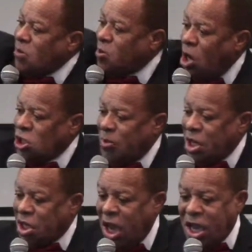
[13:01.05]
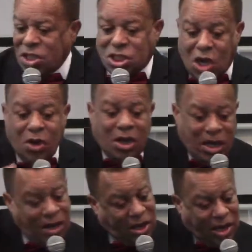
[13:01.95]
I'm supposed to be king. So
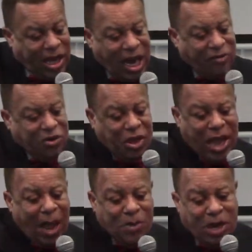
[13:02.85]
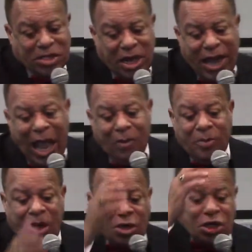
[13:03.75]
let, let everything happen where it's going to
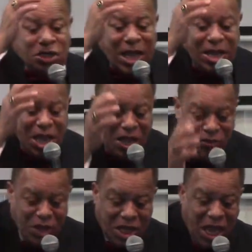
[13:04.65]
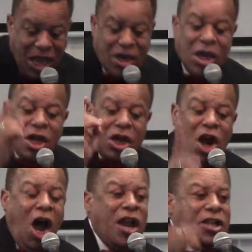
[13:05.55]
happen. Because in, in, the end,
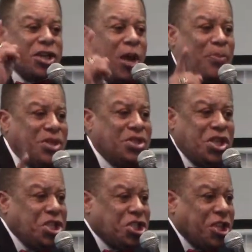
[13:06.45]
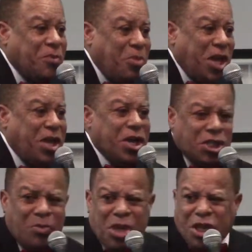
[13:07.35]
God is going to position me
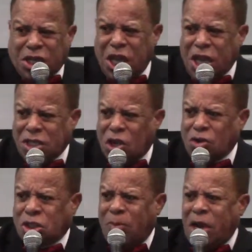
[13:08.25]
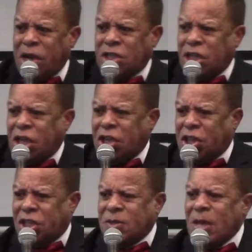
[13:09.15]
to yes. be a king. Oh, somebody needs to get
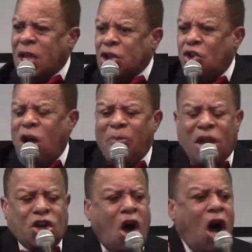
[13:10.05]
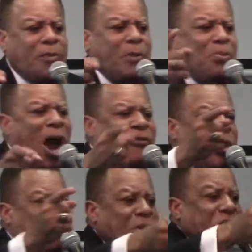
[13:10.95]
this. You have been called to be
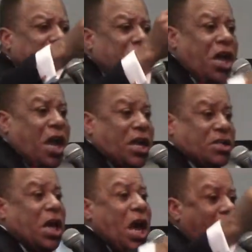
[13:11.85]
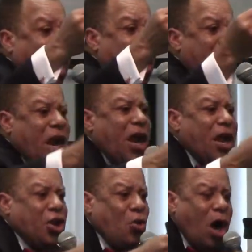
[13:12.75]
prophet, priest, and king. I uh,
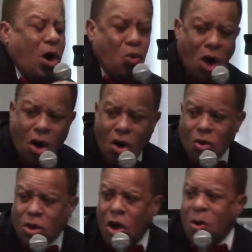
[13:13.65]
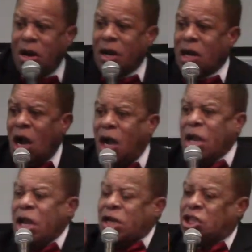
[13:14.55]
enter into our world. Glory to
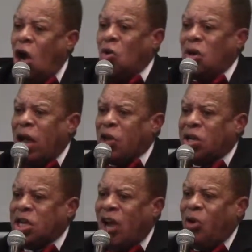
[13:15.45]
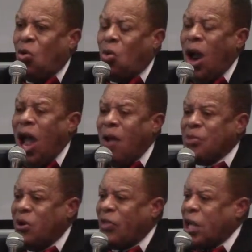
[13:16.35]
God. Don't let the devil
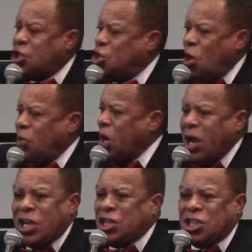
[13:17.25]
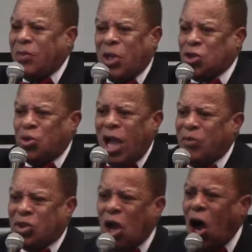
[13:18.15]
rob you of that joy relationship that you
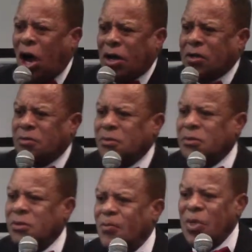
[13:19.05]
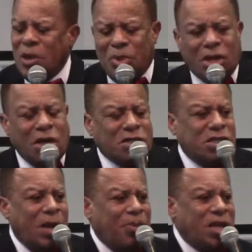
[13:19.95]
have with God. Because
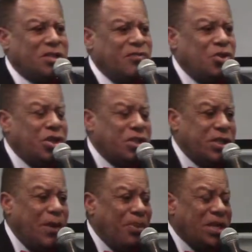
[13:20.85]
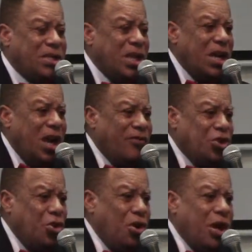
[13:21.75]
in that place of is in that place
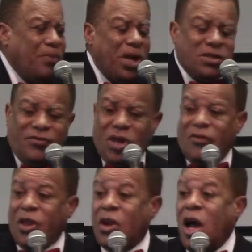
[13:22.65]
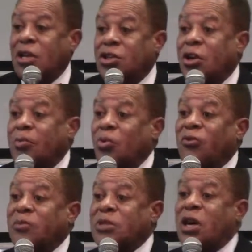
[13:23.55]
of joy and that place of love that God is going to
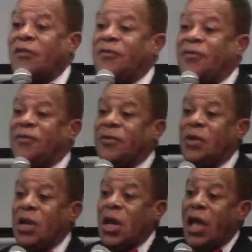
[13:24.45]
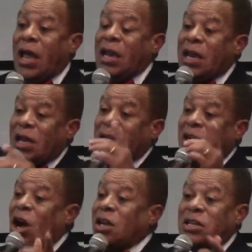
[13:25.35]
prove himself. Amen. And he does,
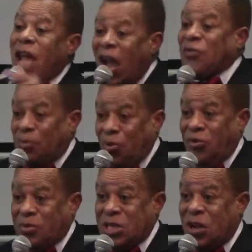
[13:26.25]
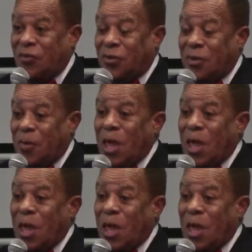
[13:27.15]
God didn't have to prove himself.